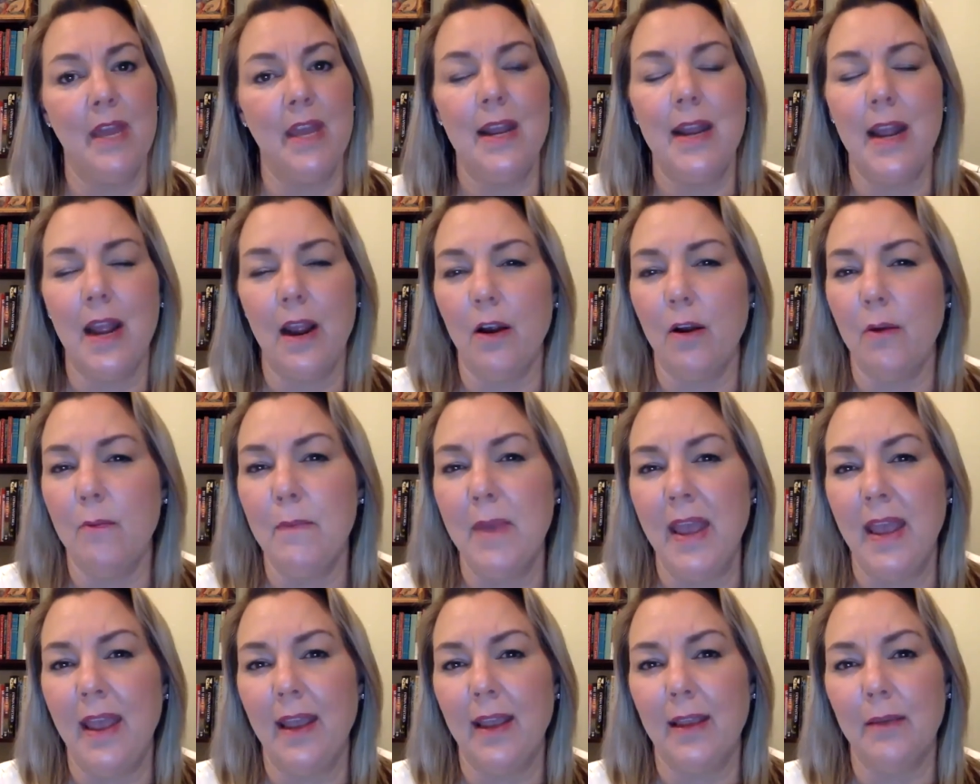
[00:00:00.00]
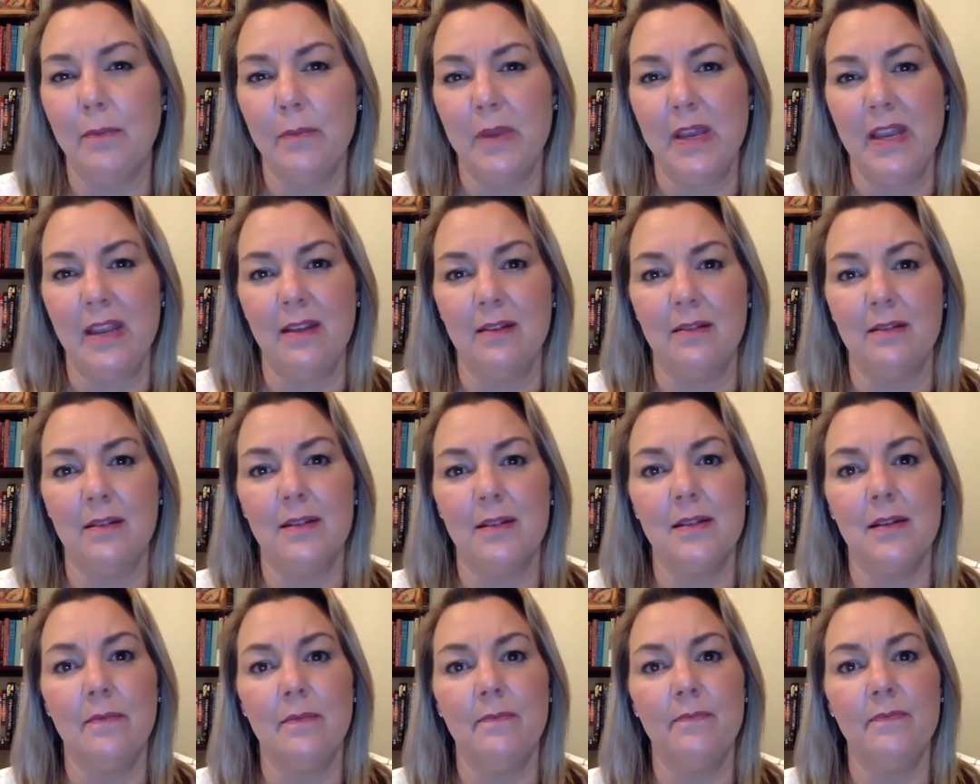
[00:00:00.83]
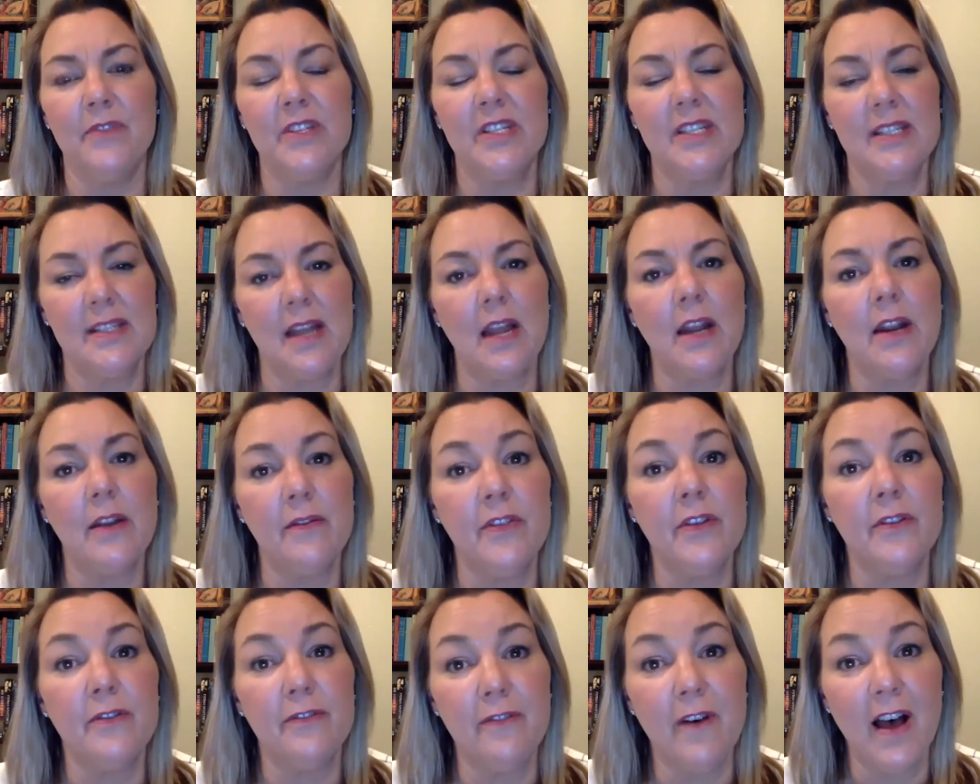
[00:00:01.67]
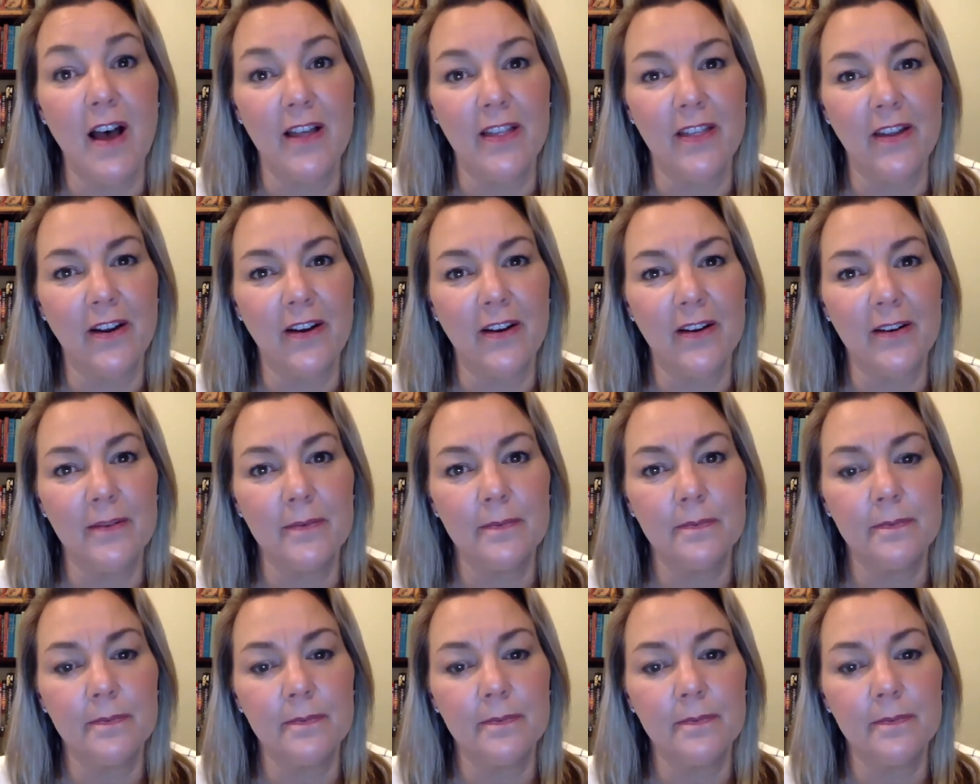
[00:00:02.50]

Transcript: in Aramaic means son of the Father?